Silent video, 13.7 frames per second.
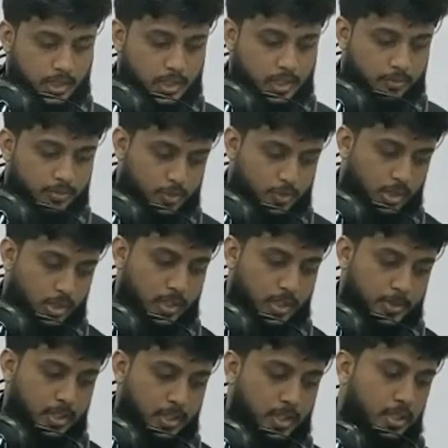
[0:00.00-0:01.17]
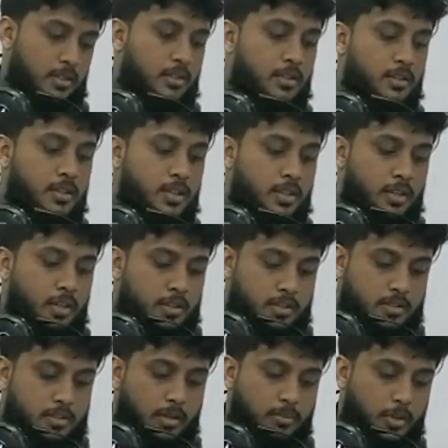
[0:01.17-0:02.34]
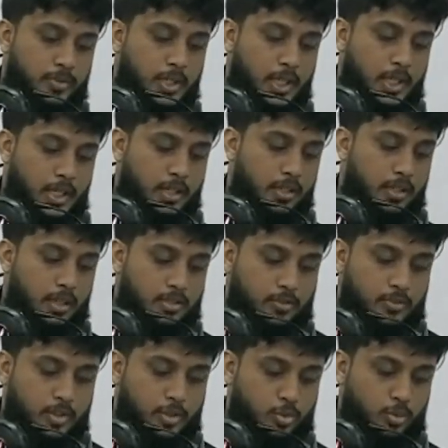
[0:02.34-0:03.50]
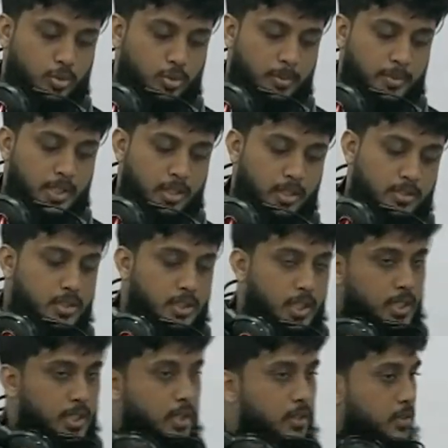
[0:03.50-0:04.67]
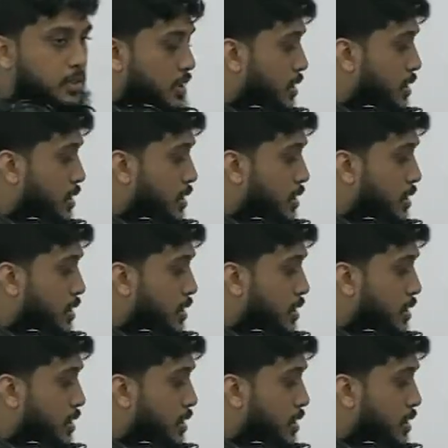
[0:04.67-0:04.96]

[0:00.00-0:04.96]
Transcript: the square lamina A. The sum of the areas of the two laminas is 88 centimeter